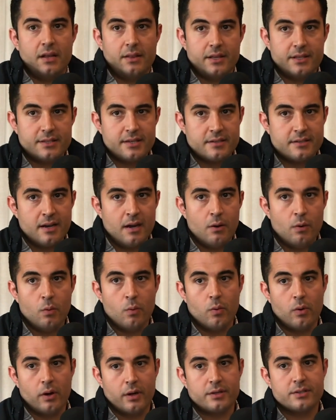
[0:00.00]
this is how it
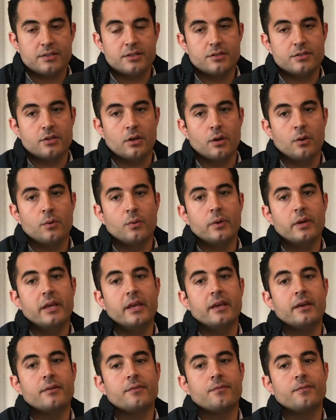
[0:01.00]
works. So
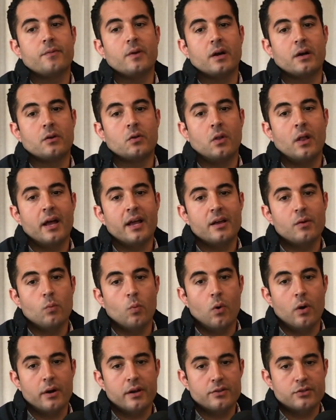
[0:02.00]
if a client
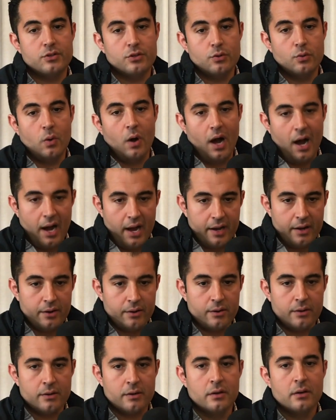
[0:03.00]
wanted to
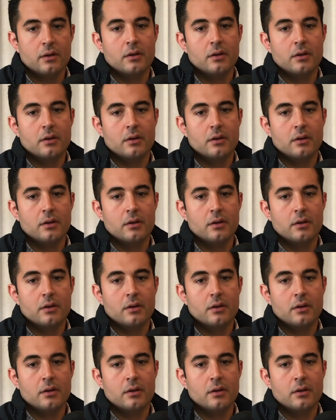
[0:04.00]
hire